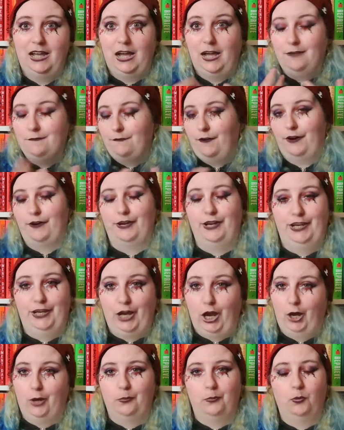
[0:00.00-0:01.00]
am very
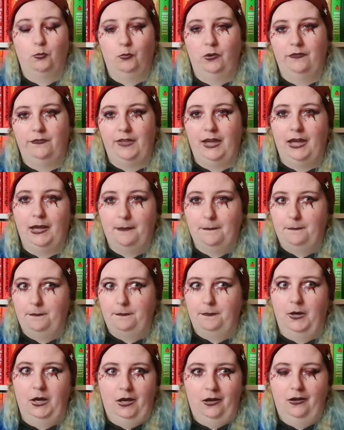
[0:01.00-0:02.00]
open with that,
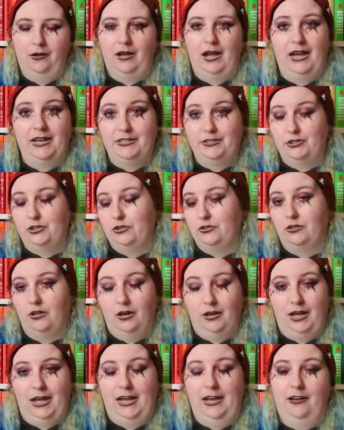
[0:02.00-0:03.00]
but I do
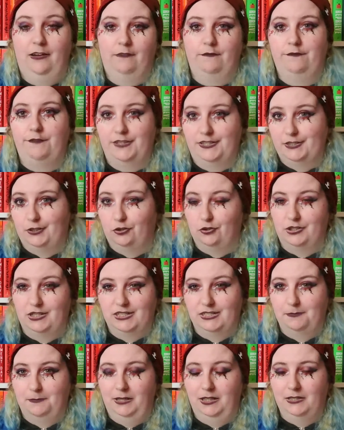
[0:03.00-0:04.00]
not have physical
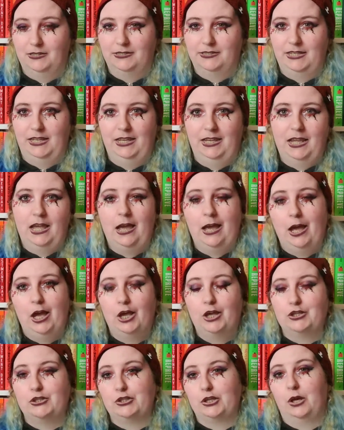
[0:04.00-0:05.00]
disability,
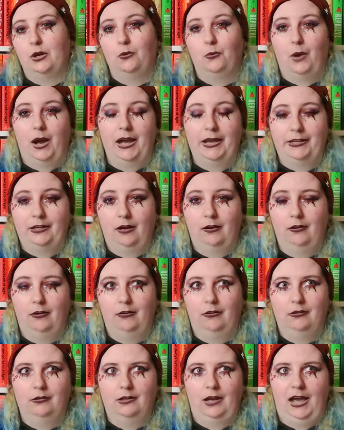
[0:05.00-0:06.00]
so I
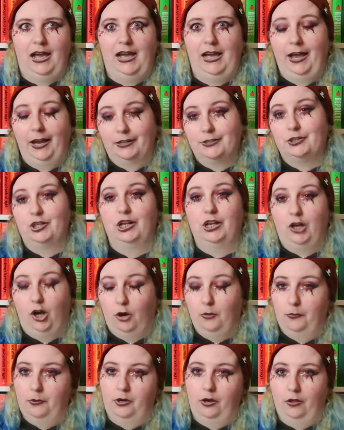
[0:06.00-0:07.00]
can't actually
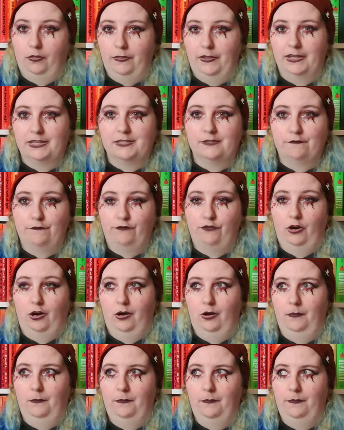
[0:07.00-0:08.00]
comment on this
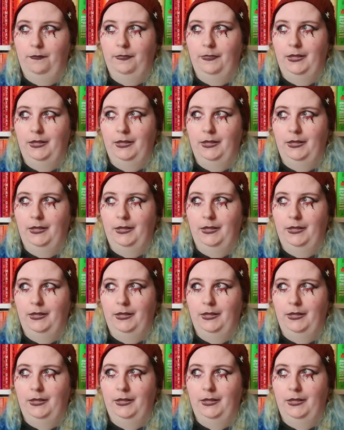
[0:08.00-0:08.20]
from